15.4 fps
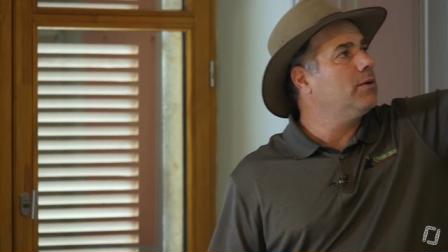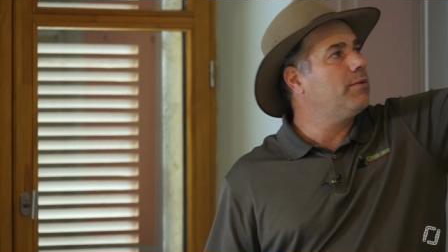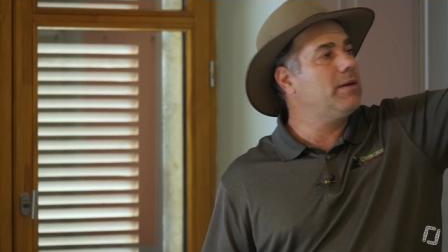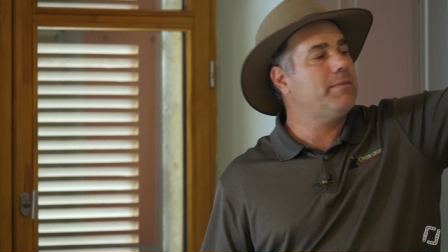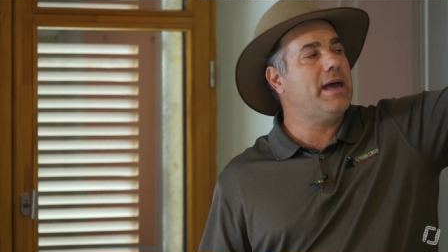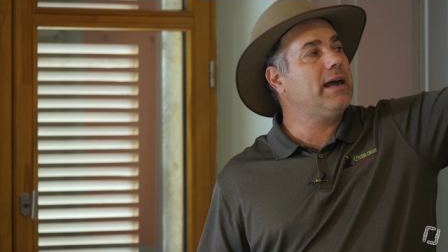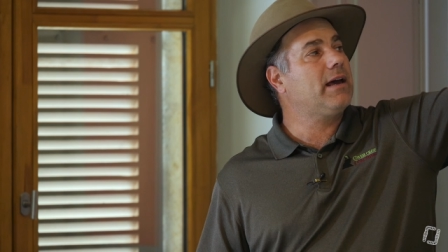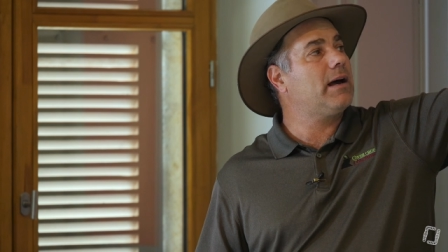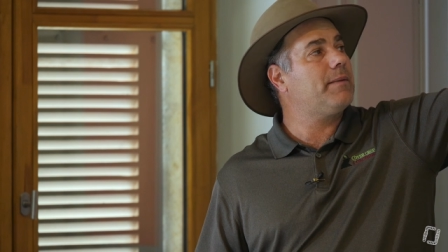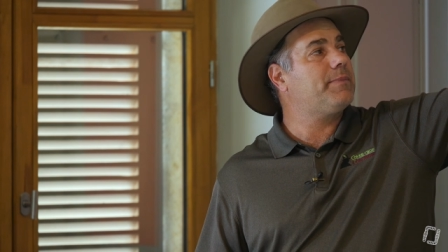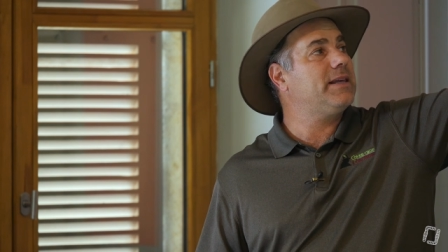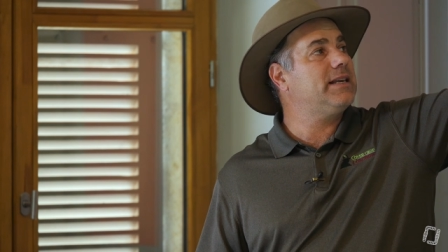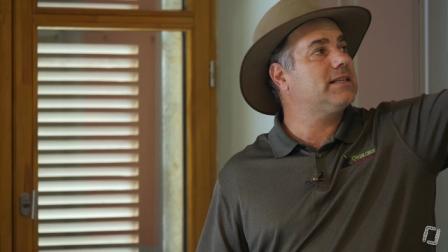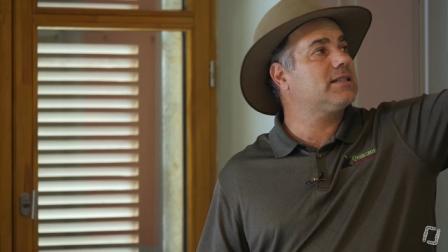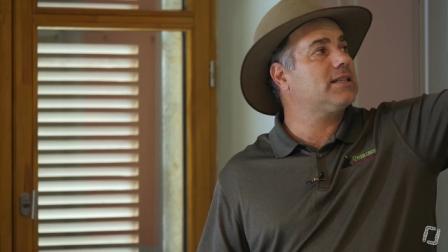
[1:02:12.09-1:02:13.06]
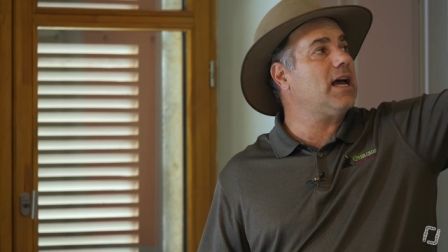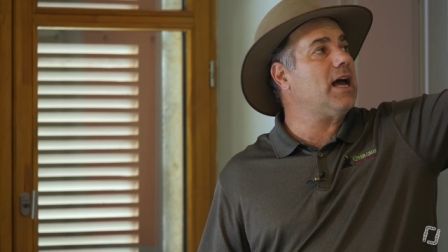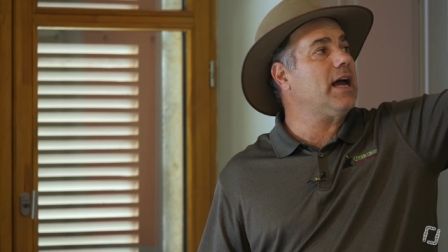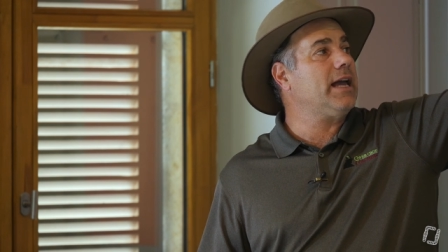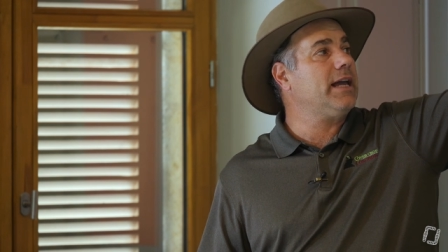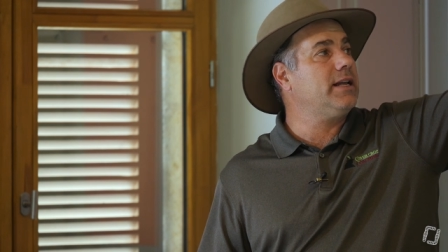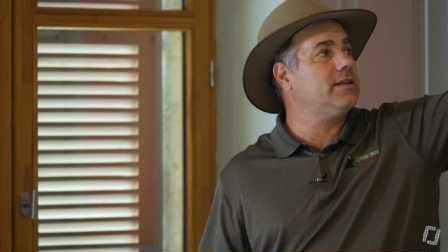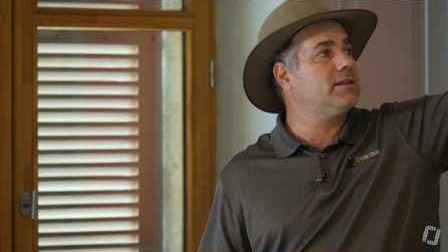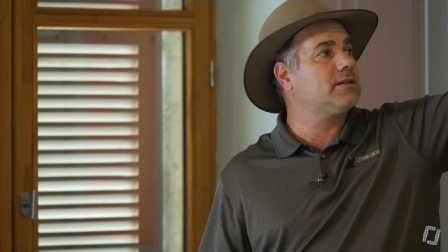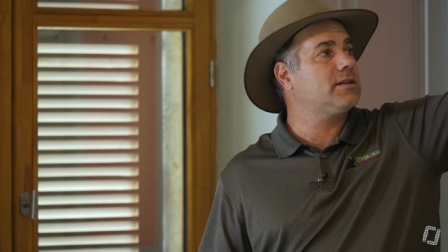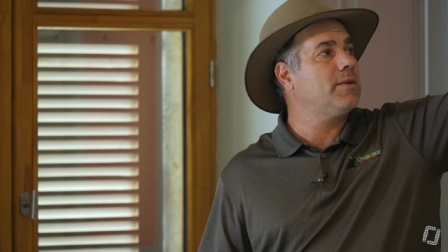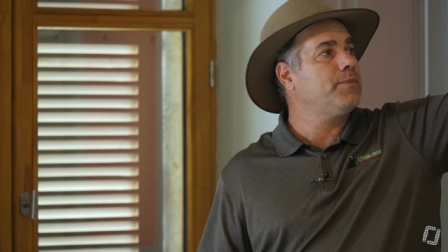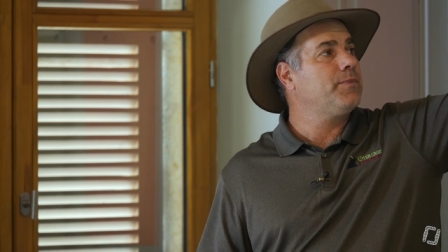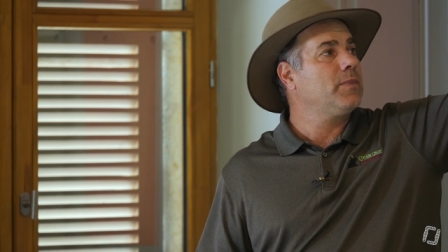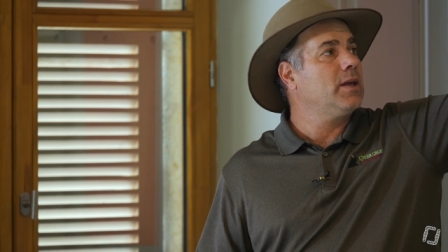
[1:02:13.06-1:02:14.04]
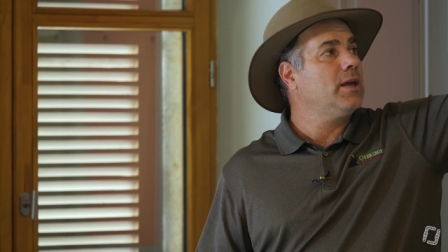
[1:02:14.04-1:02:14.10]
We make up these signs
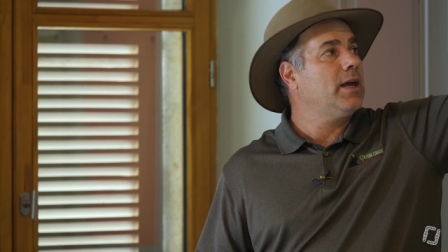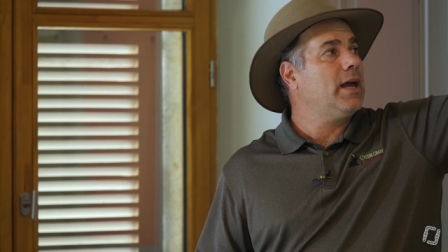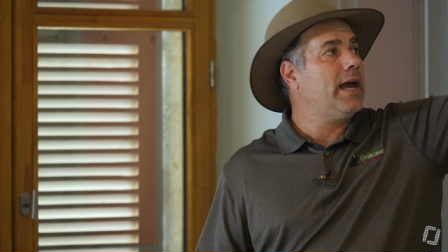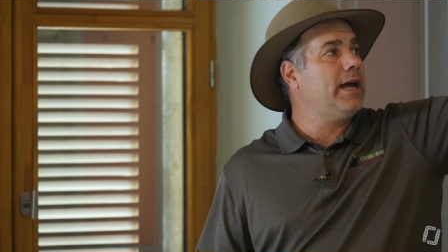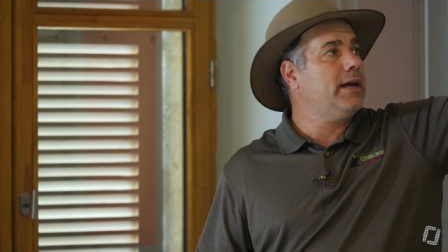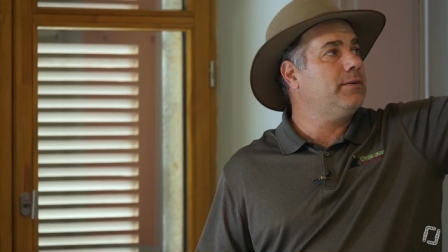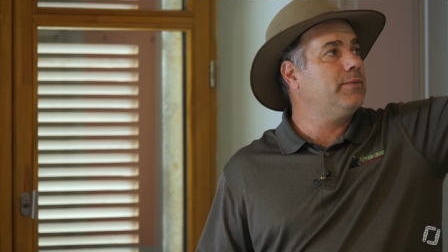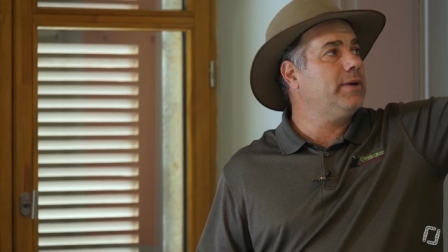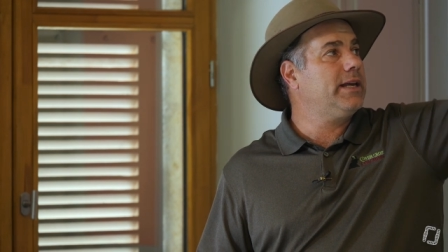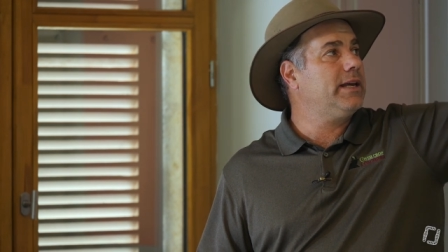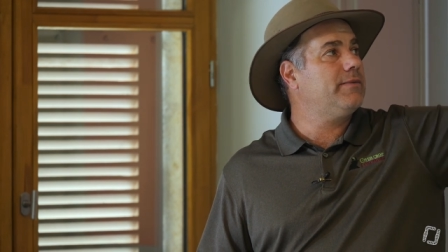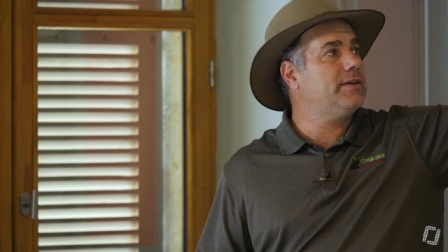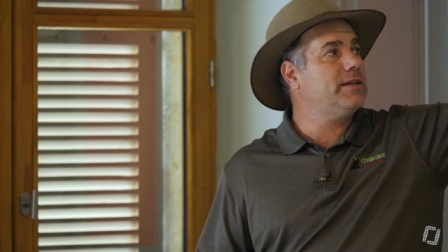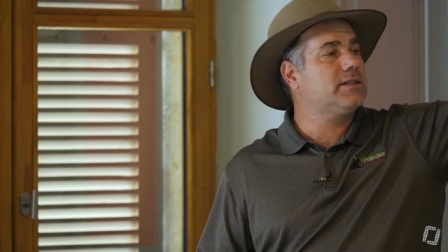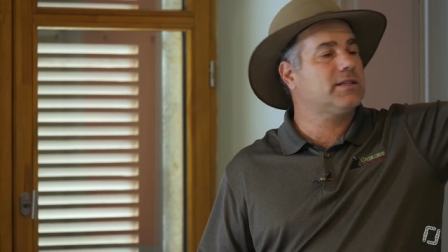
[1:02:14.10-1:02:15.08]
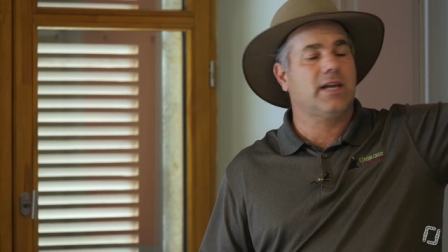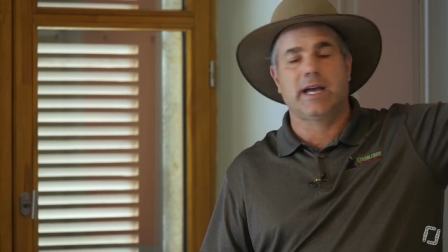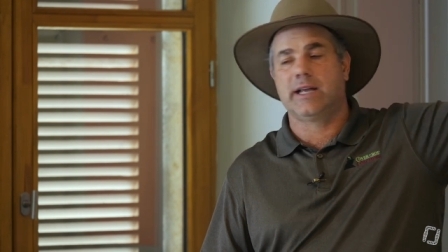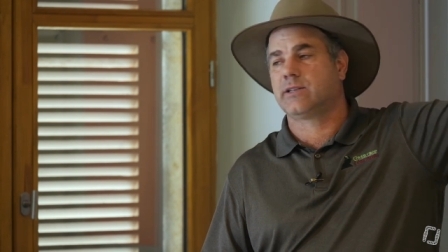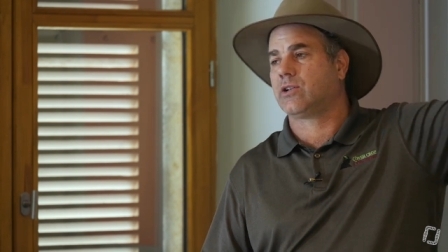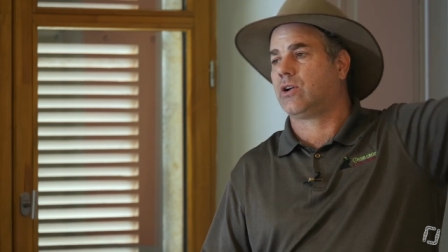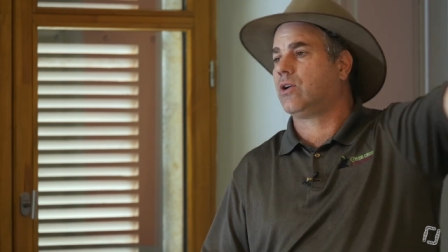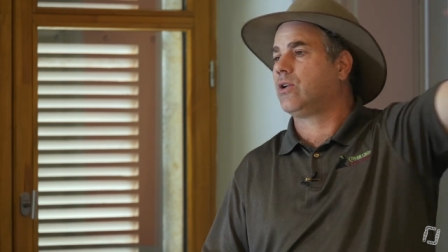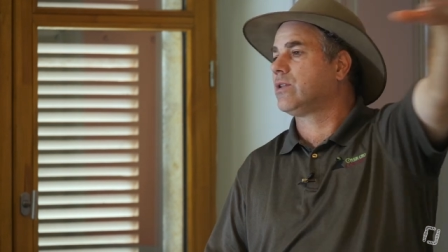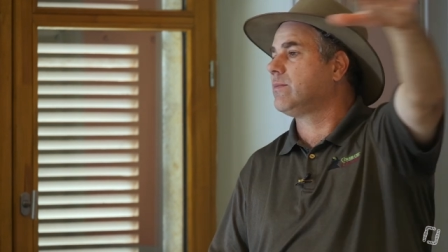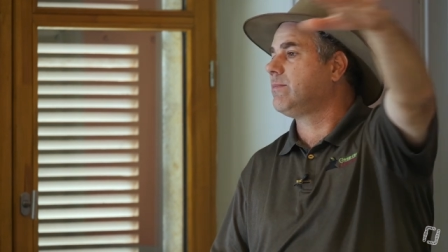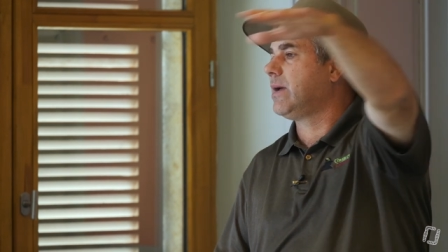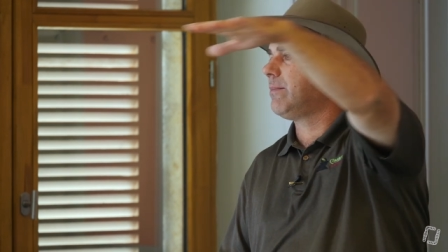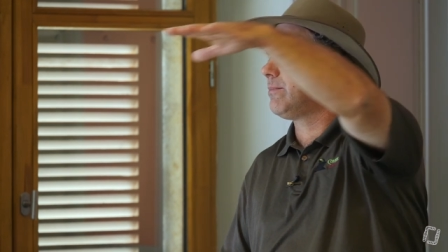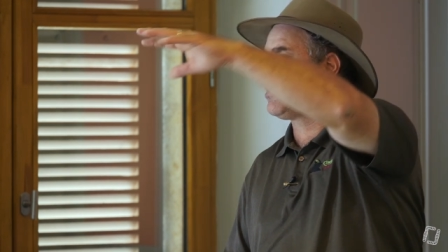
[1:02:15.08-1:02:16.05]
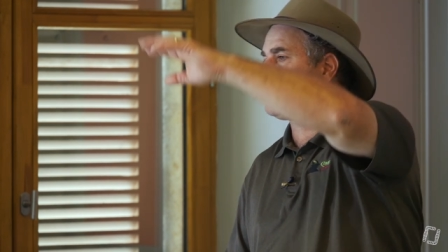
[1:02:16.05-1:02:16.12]
and we give these signs to all the
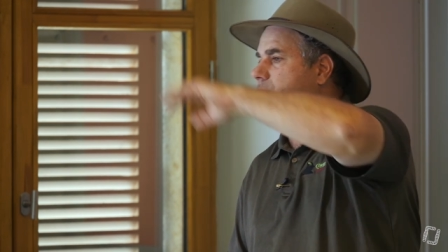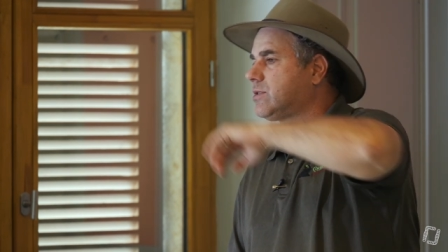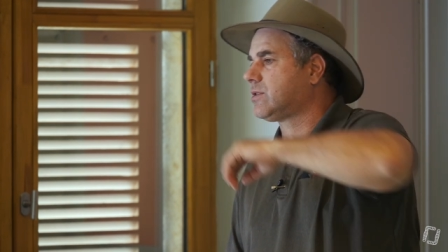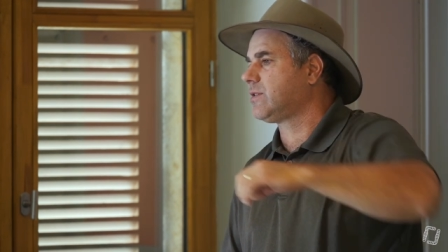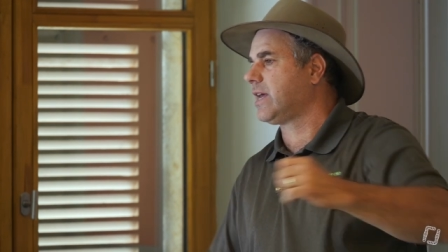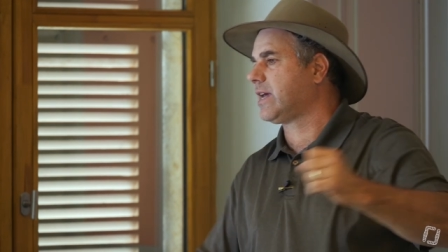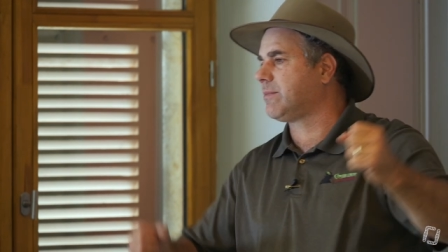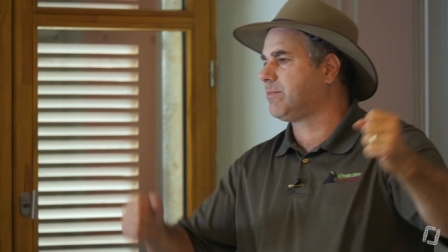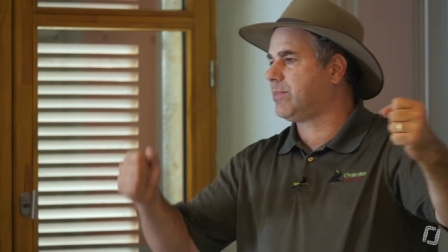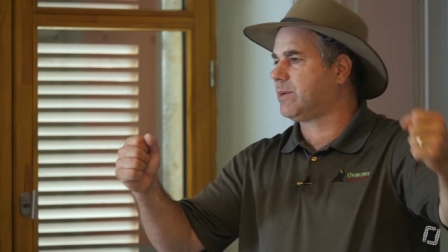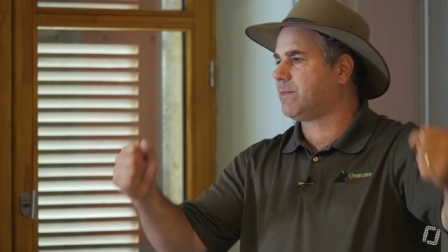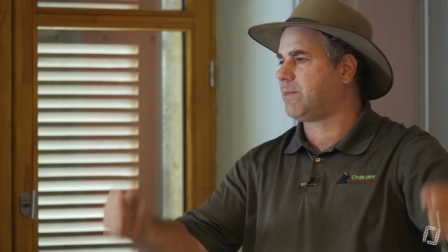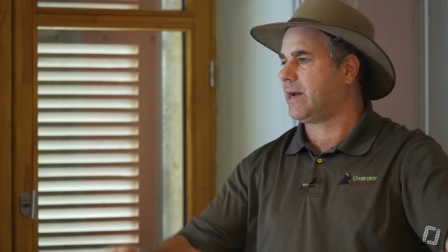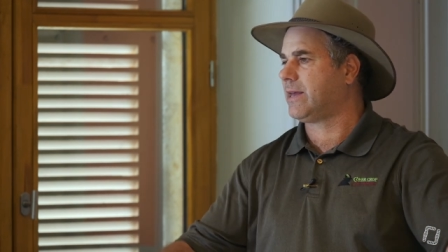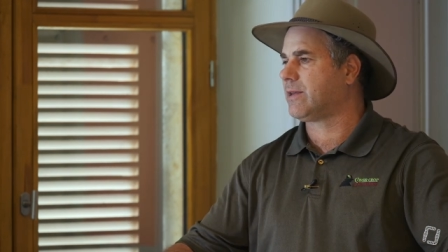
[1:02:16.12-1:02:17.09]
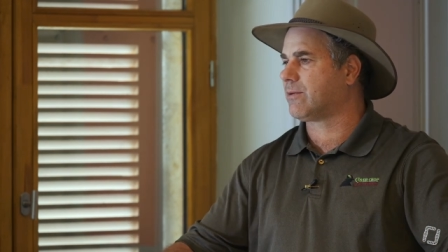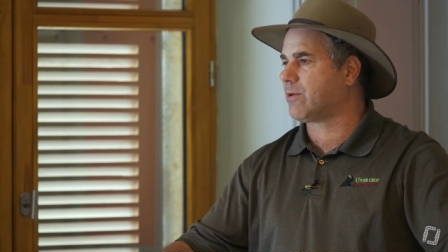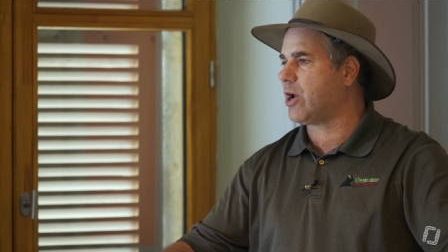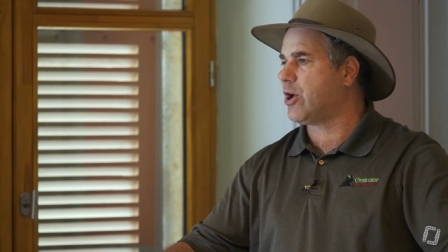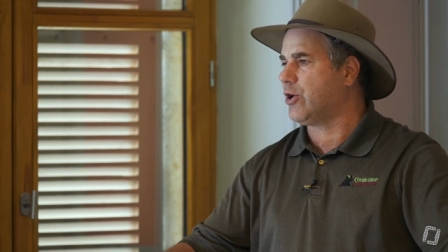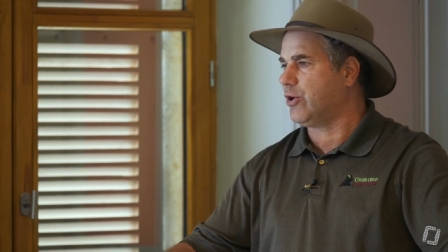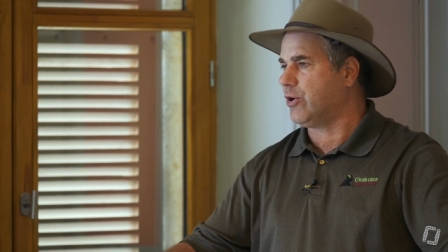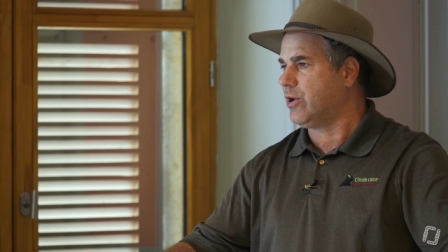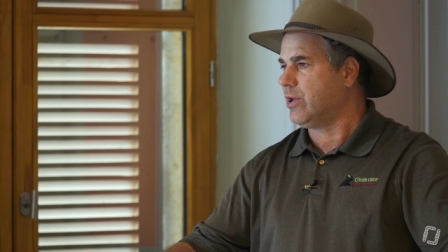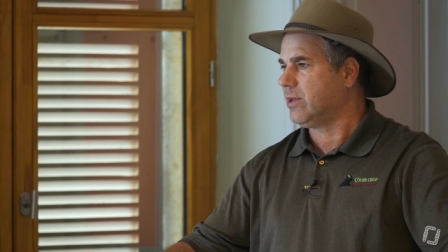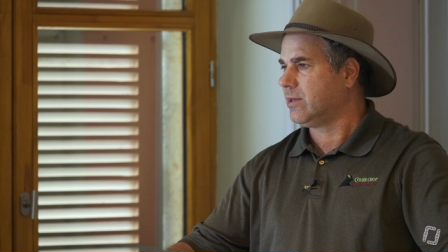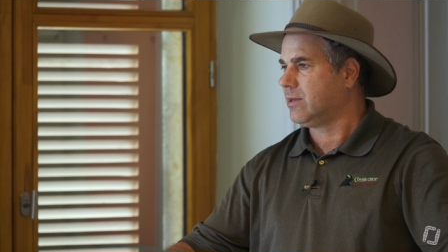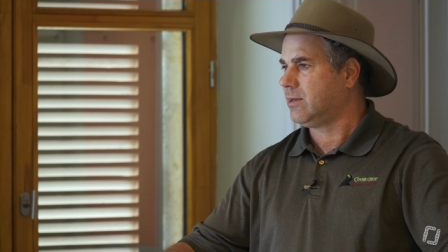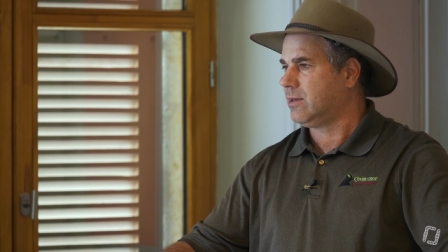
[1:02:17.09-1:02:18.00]
members so they can put by the road